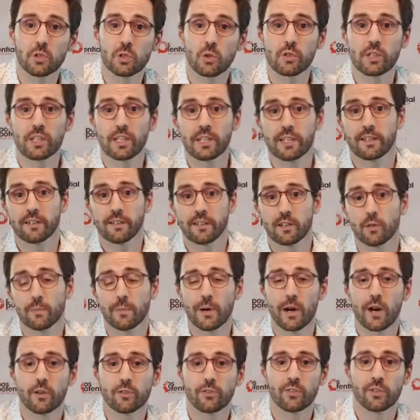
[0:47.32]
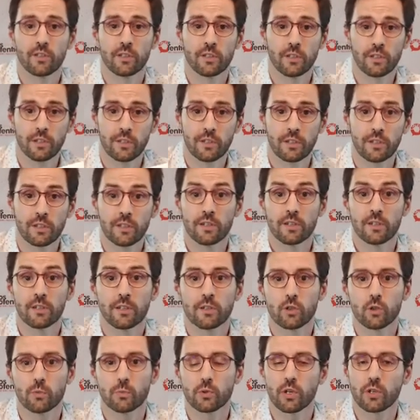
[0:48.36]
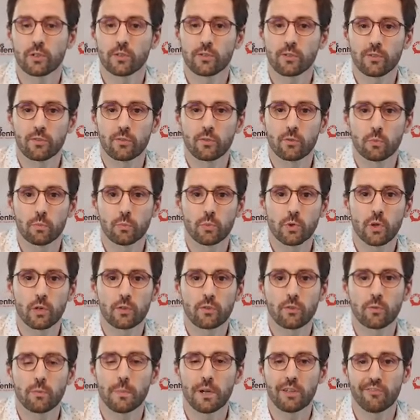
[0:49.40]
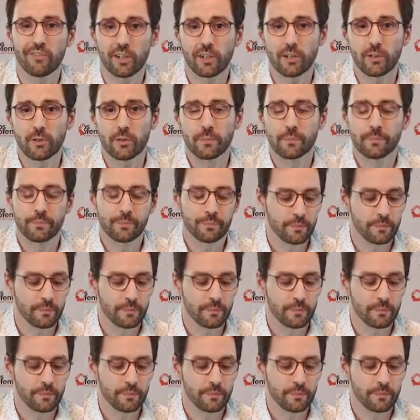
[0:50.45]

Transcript: talking about the product brought by Ferrero.